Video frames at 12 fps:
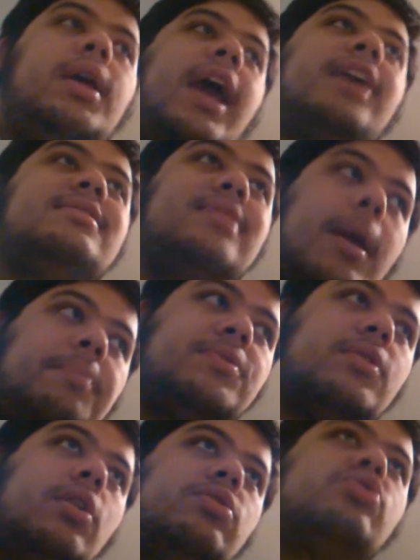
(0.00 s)

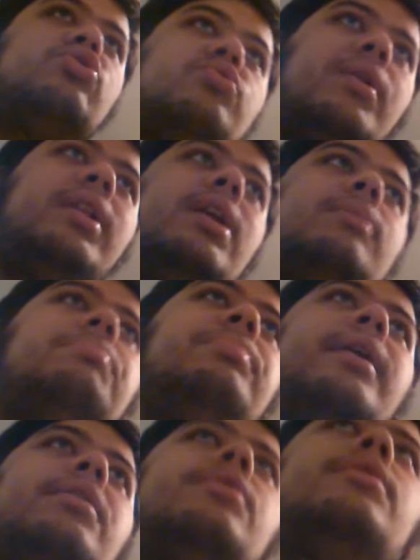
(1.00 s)
Except an Australian
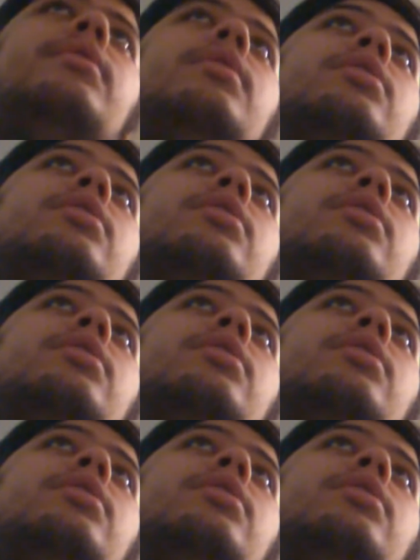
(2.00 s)
player